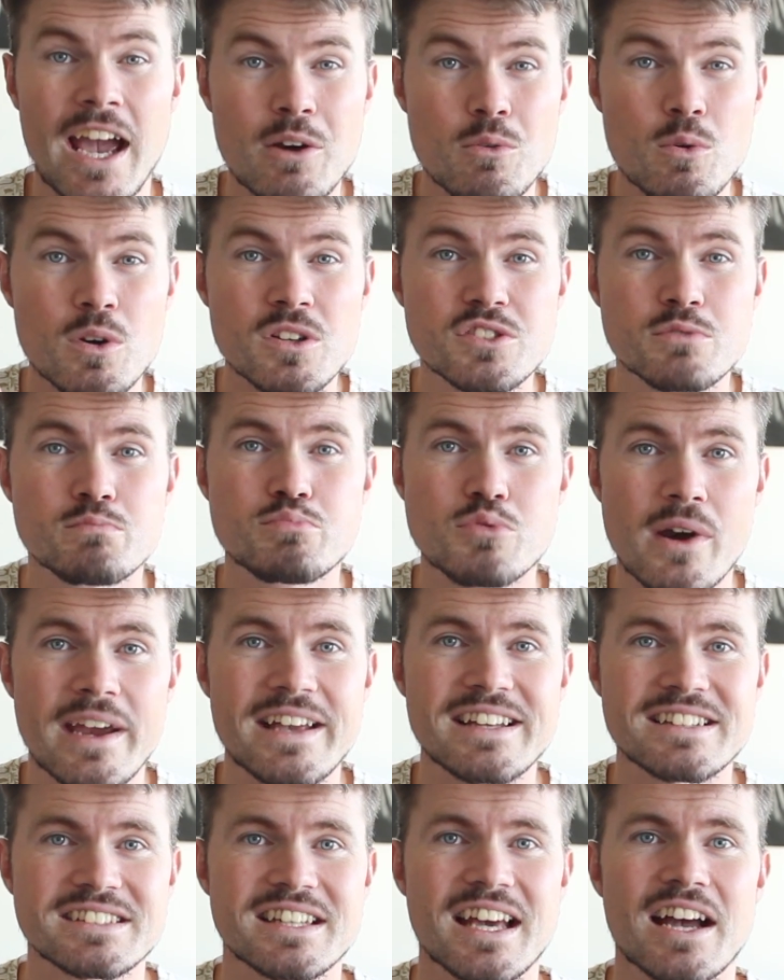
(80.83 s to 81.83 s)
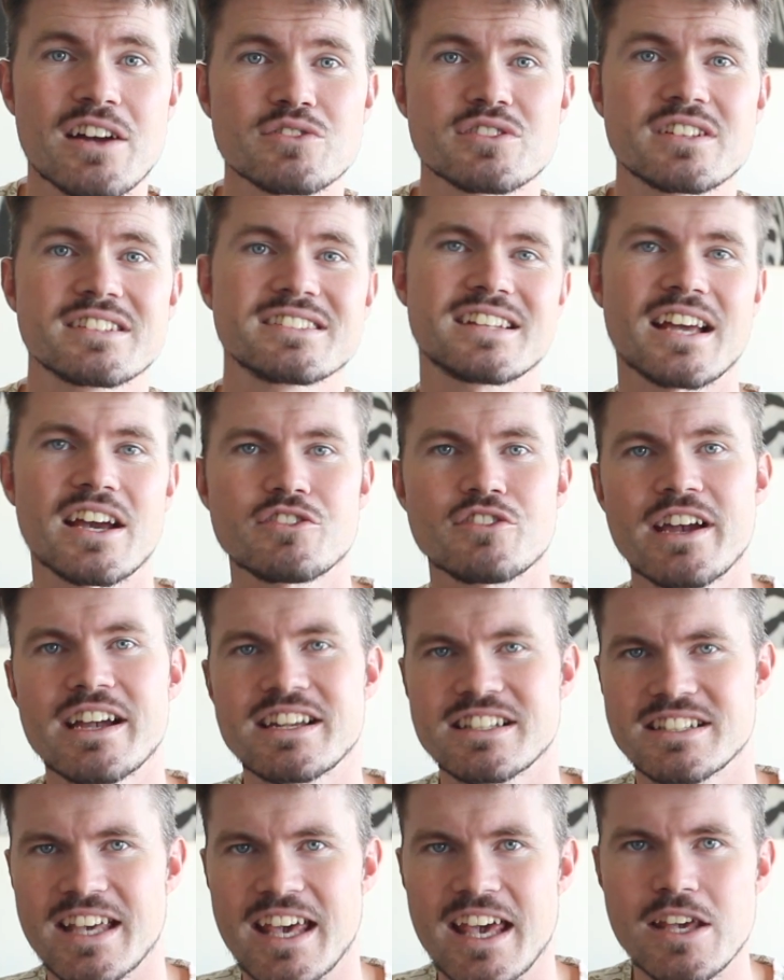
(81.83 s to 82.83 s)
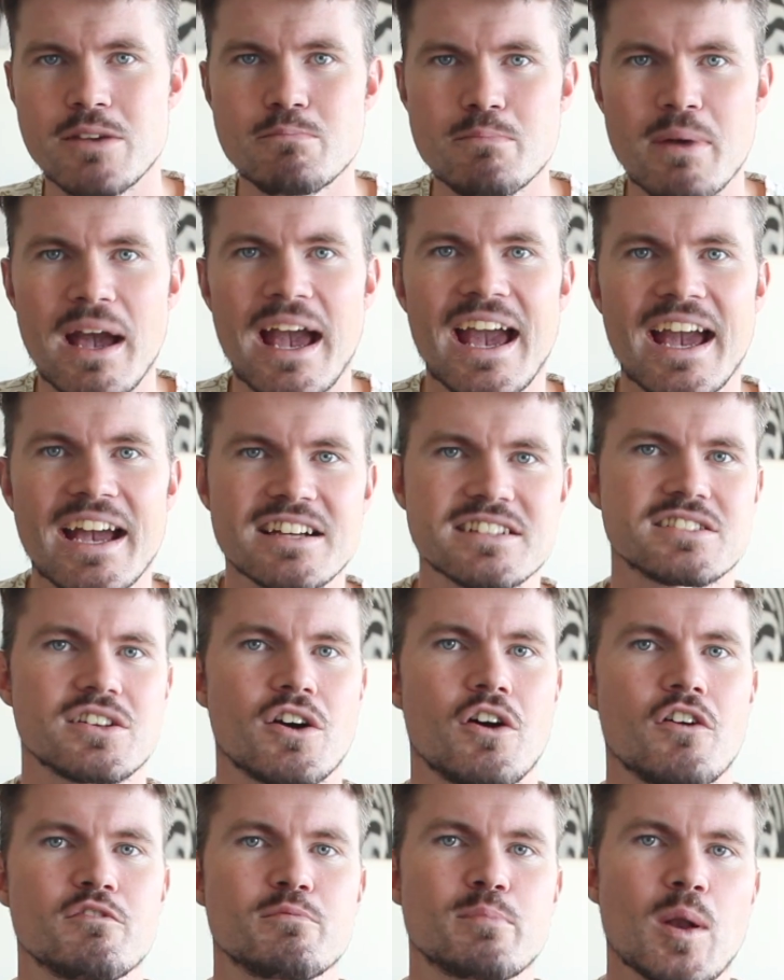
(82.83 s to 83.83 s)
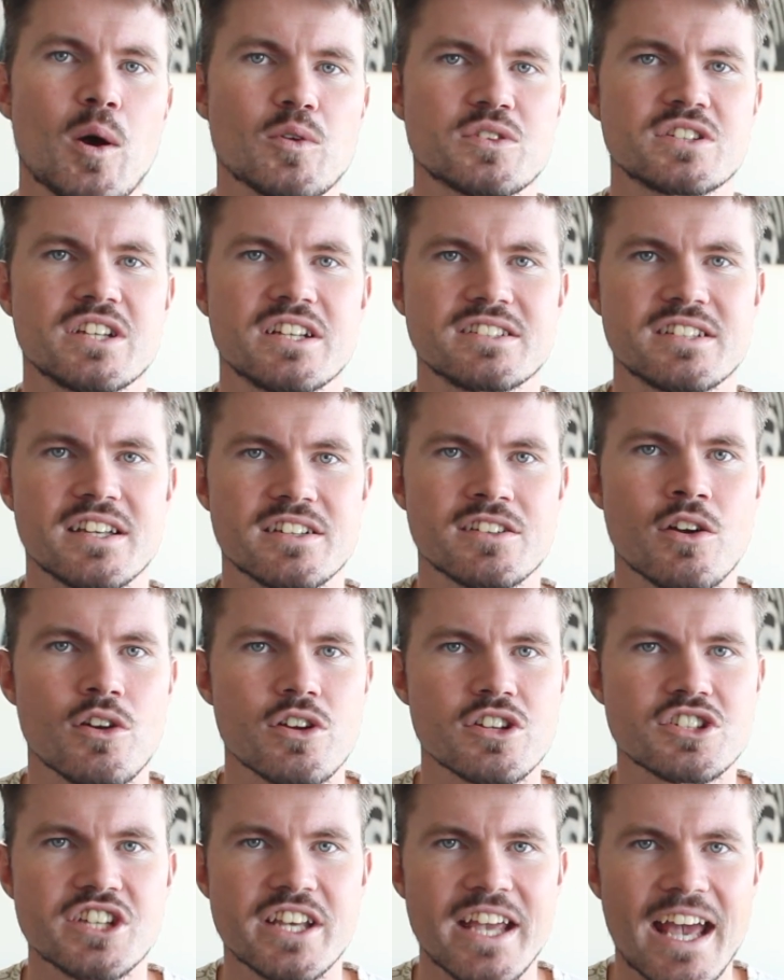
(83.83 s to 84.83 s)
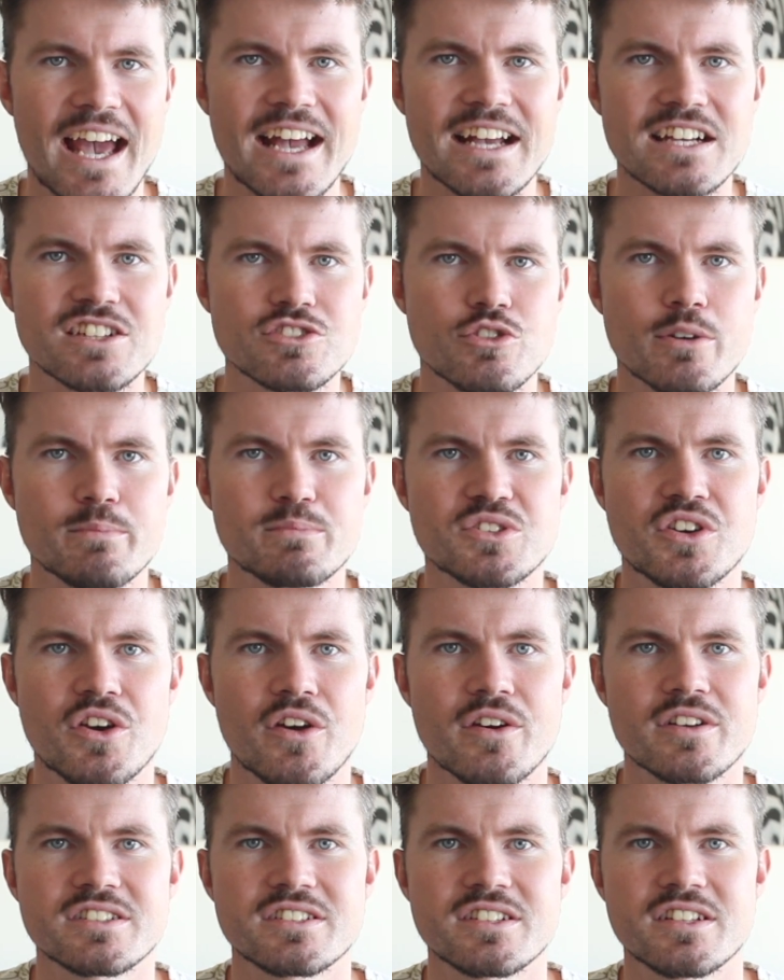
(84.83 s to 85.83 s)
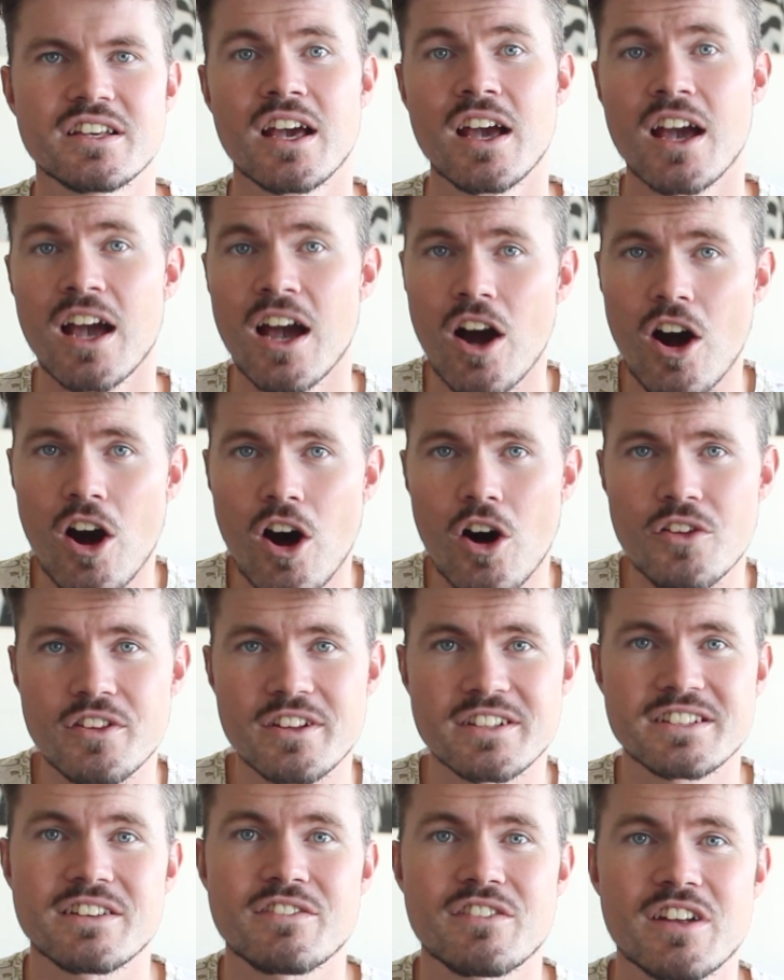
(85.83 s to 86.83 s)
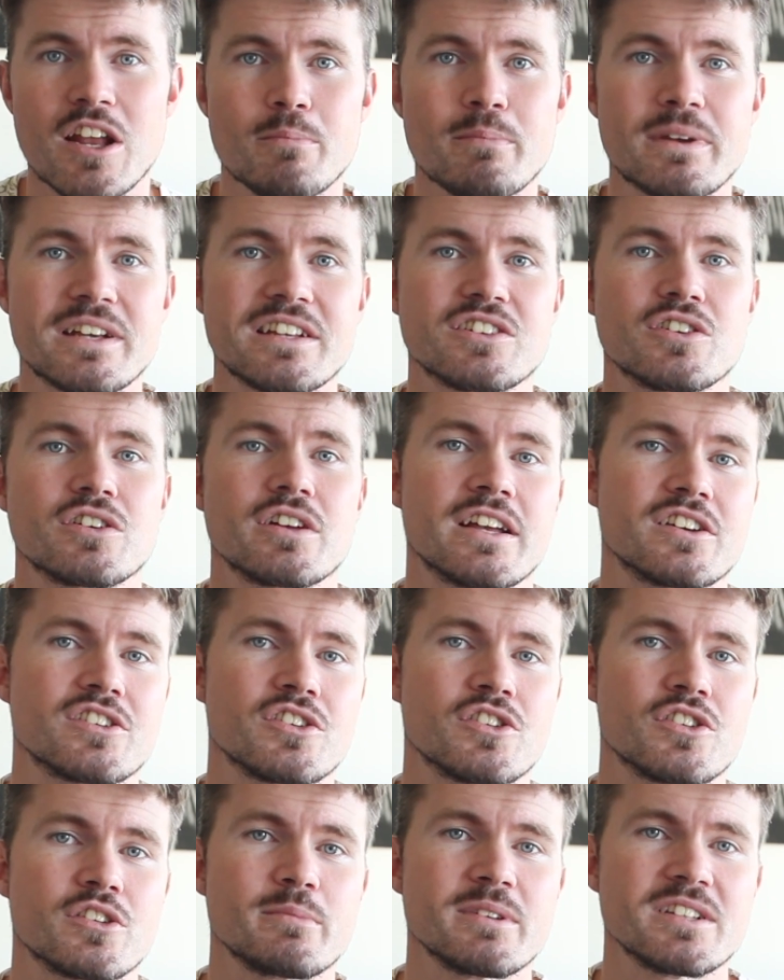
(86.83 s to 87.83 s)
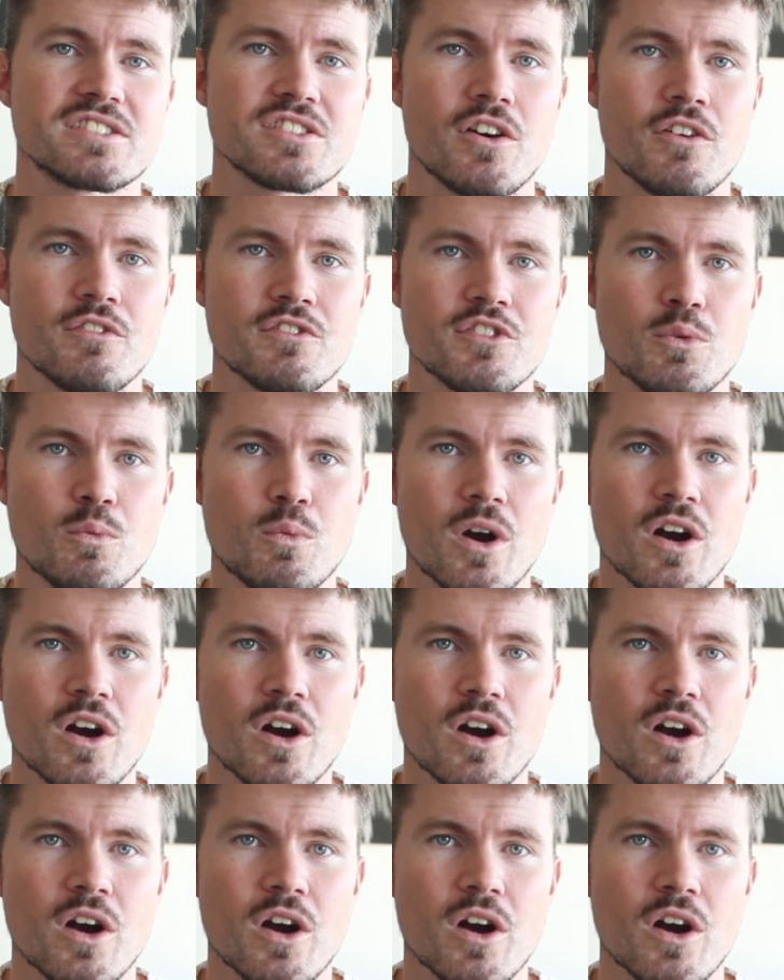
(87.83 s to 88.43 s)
I want to break down the direct impacts of blockchain technology and cryptocurrency on the developing economies of the